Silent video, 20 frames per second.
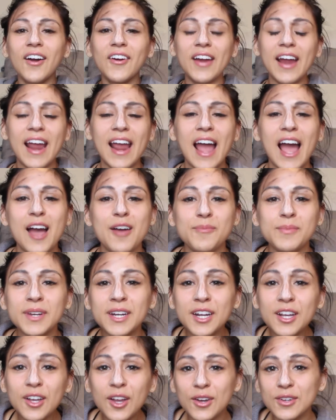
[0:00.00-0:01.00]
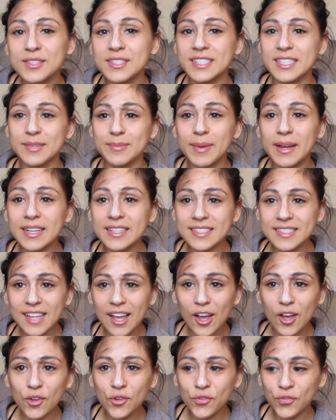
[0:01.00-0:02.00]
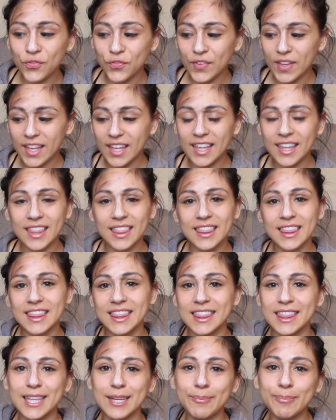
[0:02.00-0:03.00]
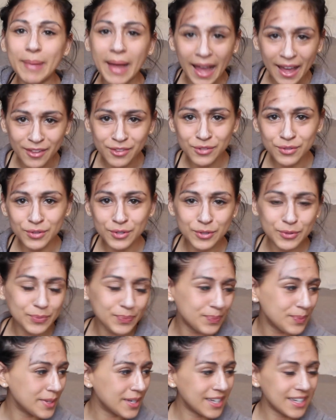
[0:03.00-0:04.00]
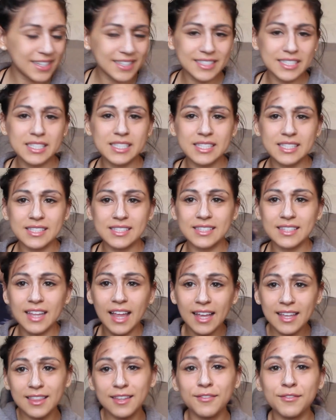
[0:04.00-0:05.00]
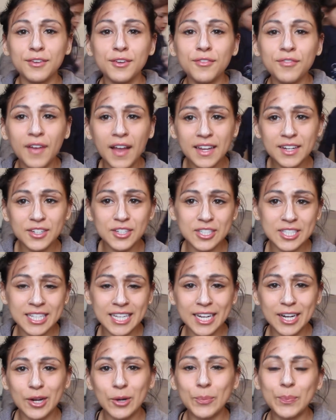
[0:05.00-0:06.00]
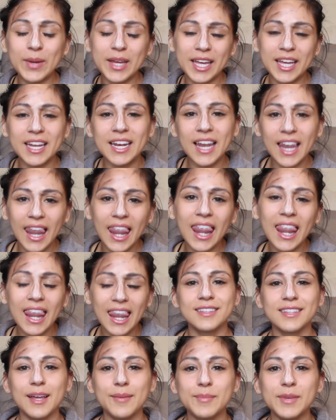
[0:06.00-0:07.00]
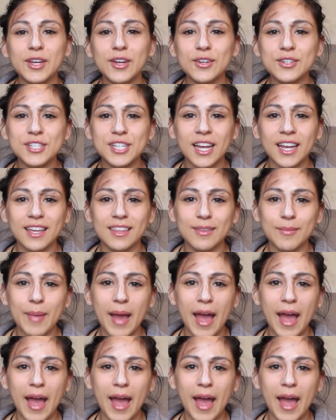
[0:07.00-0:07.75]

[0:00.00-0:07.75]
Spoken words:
Alright, I'm gonna go see myself in the bathroom because, like, the viewfinder's here, but let me go check the